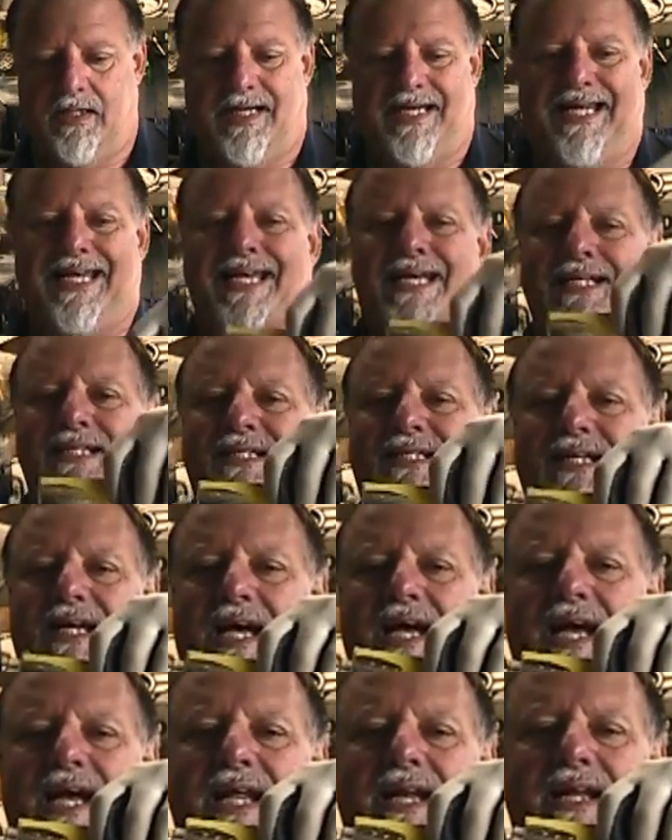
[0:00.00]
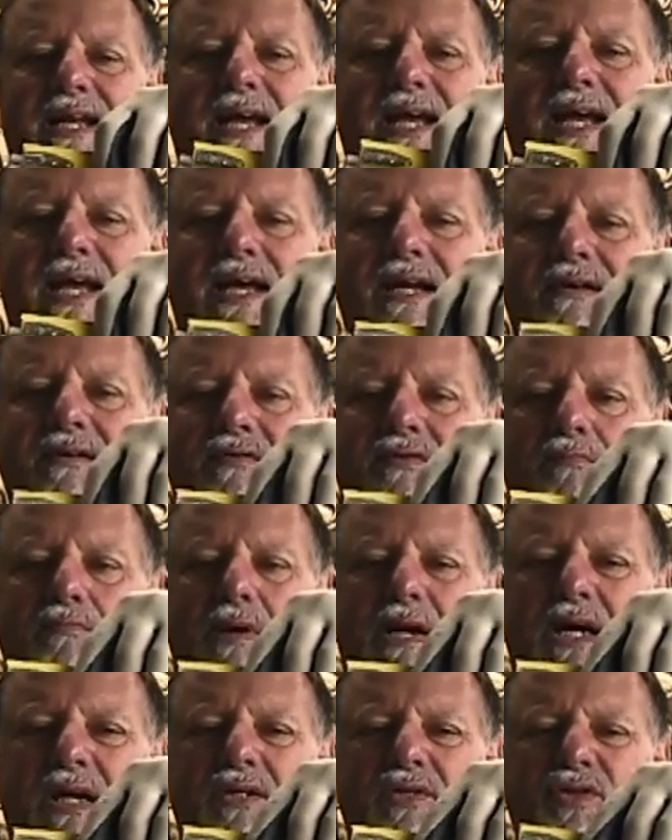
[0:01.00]
the inside of that is
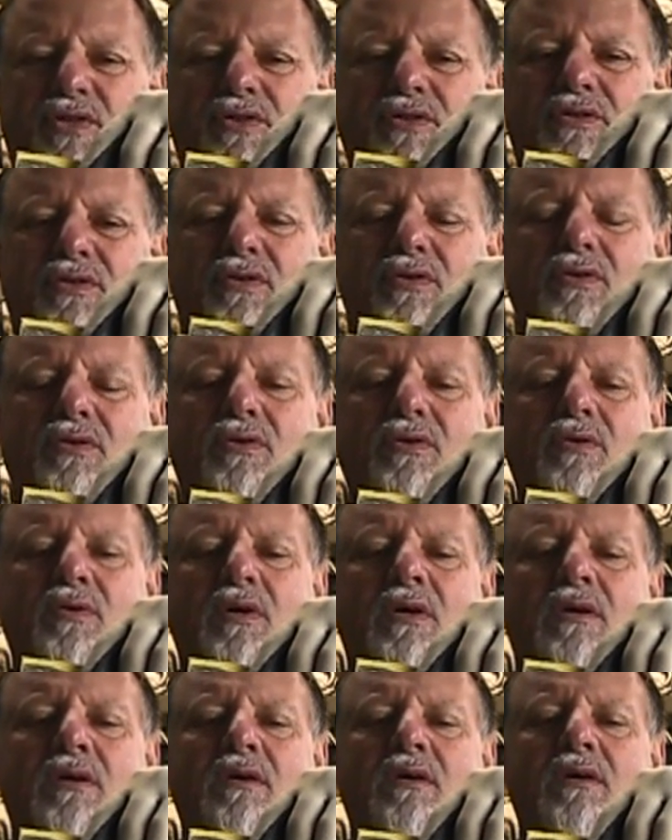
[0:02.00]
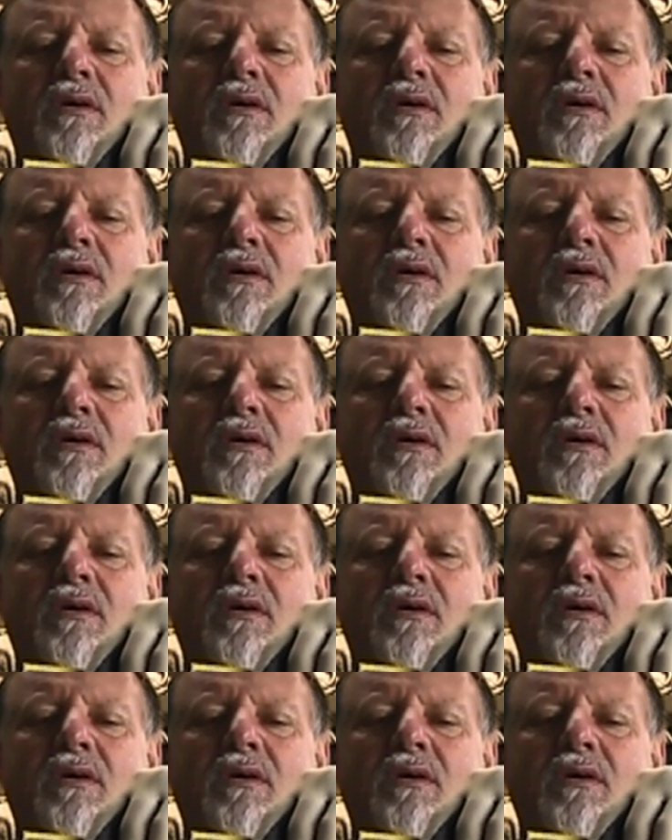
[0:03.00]
about two,